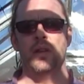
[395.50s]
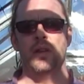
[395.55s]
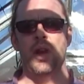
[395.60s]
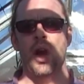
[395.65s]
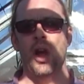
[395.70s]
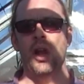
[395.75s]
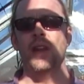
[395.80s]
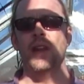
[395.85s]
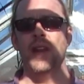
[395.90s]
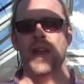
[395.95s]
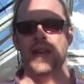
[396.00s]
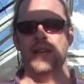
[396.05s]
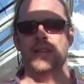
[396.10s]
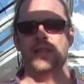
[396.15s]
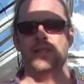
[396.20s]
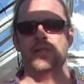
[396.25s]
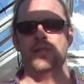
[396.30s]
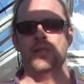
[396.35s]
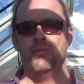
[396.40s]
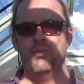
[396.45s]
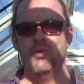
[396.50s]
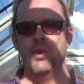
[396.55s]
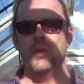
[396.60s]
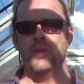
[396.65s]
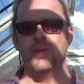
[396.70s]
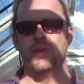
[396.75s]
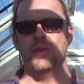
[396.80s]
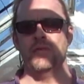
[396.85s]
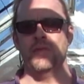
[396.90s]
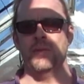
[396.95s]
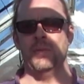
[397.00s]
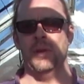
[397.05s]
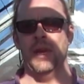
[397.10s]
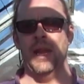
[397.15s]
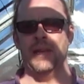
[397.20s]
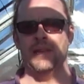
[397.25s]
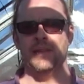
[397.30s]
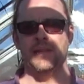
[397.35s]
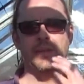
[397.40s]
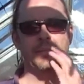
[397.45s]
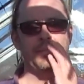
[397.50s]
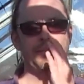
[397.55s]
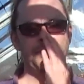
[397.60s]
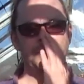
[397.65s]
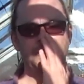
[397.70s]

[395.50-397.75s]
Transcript: colonate the roots of a plant.